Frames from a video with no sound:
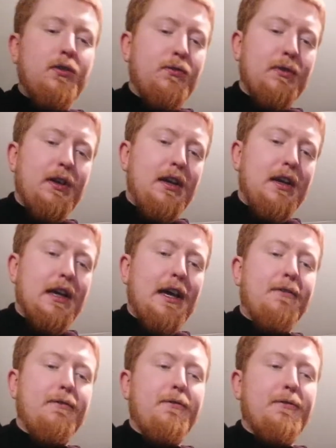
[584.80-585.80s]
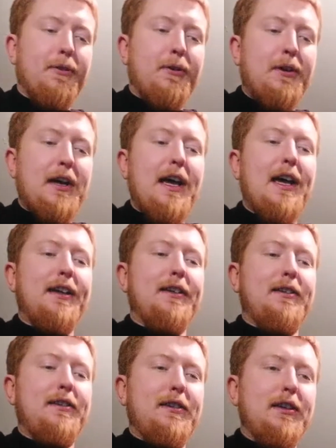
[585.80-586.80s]
3 and 4
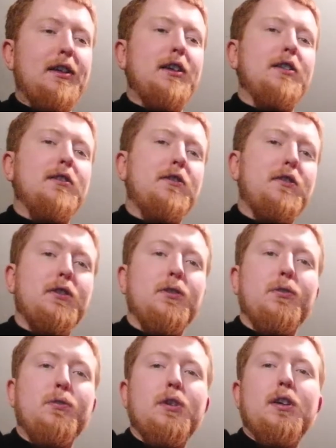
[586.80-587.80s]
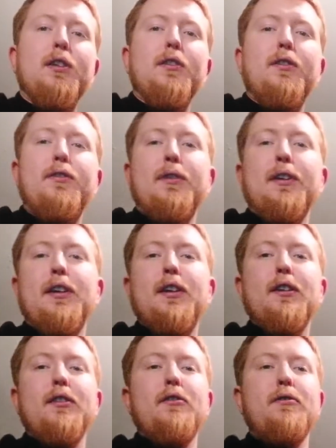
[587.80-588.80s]
and 2, 3,
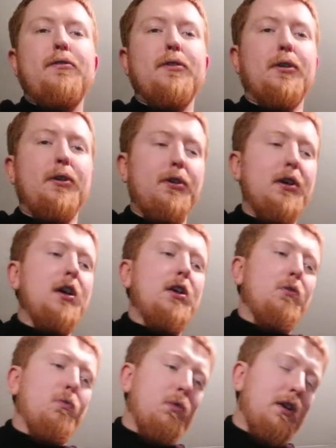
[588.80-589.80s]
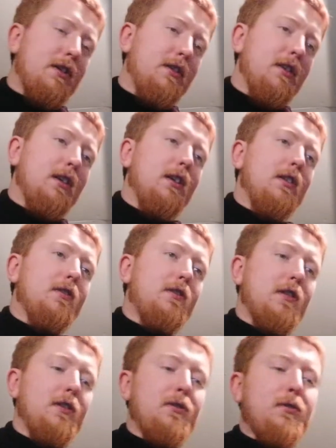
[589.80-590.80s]
4. 1,
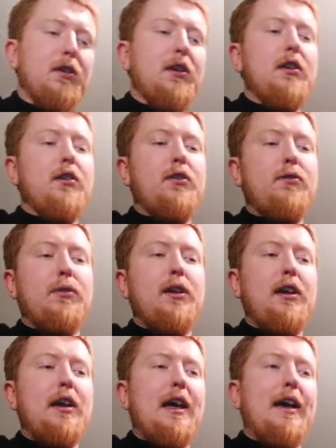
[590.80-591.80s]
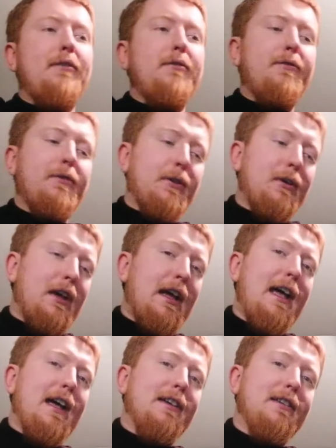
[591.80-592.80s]
2, 3 and 4
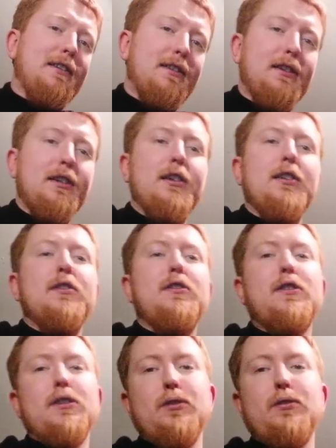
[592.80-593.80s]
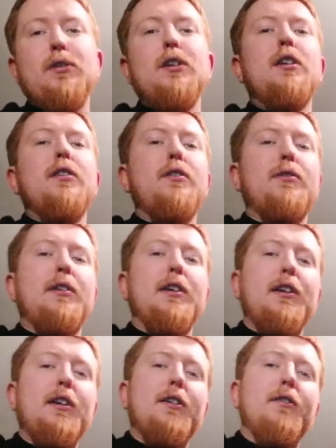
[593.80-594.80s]
and 2, 3,
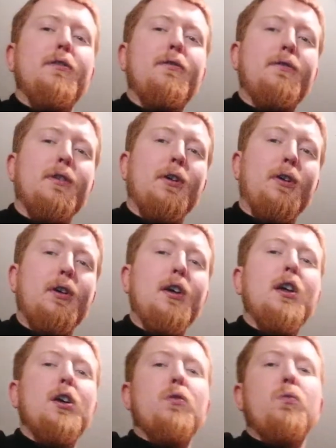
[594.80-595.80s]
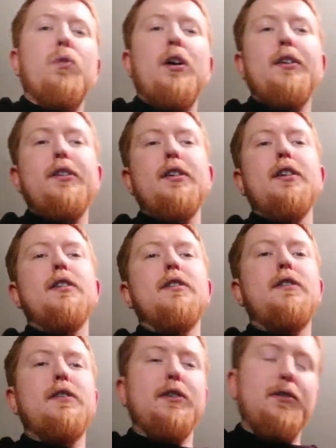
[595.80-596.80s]
4. 1, 2,